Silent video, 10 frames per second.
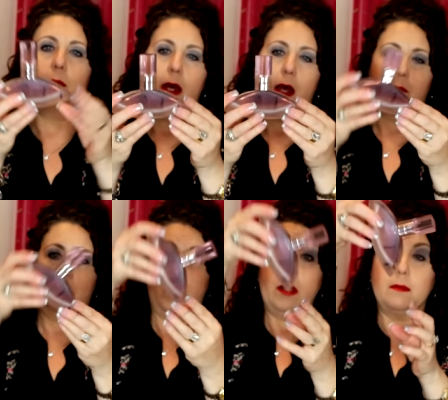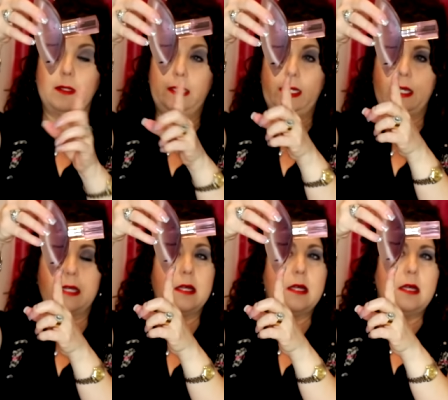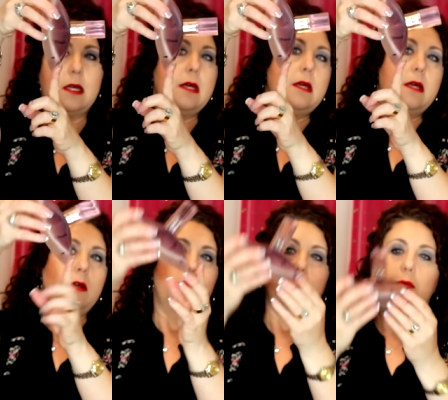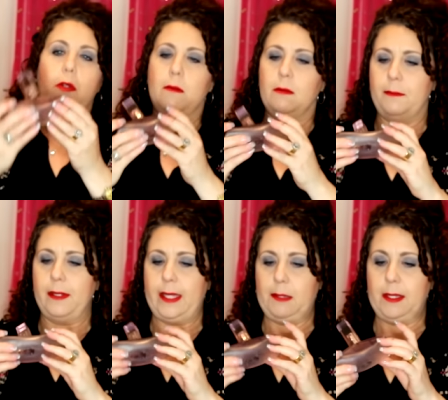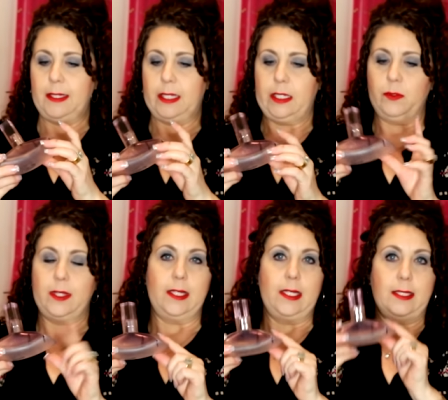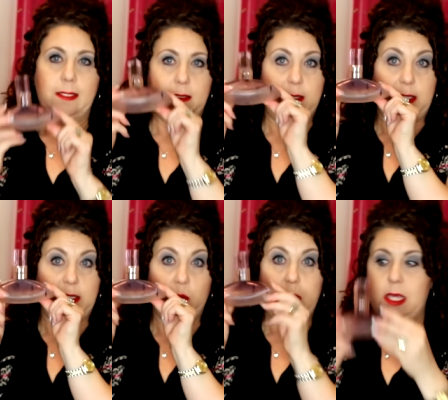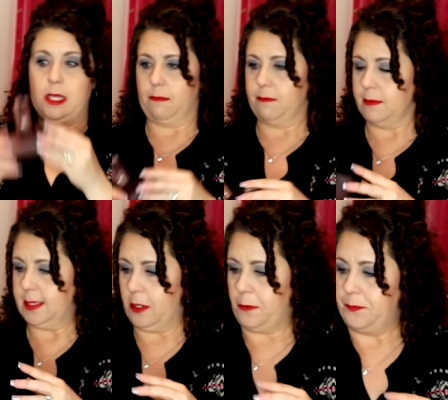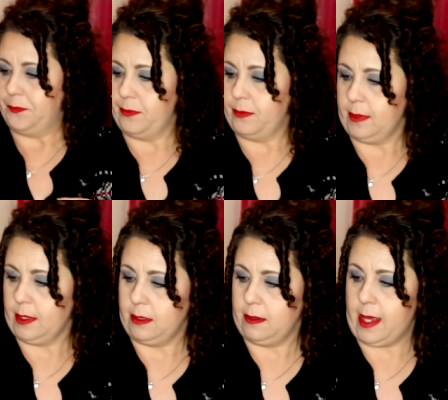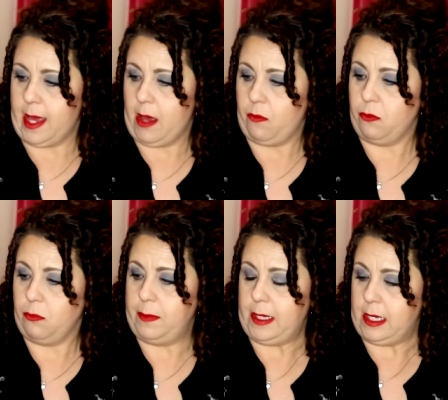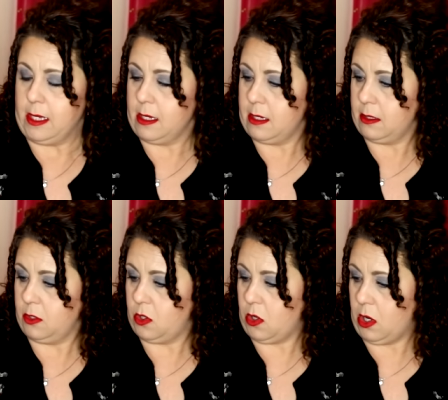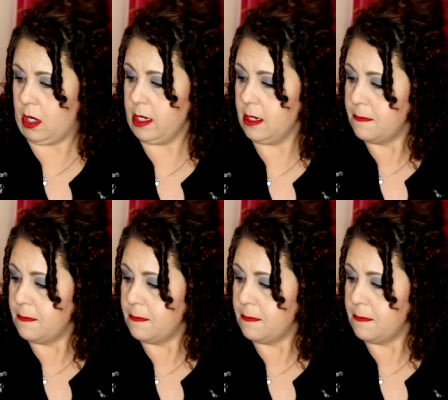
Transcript: I probably will probably be done with this this week. So that will be gone.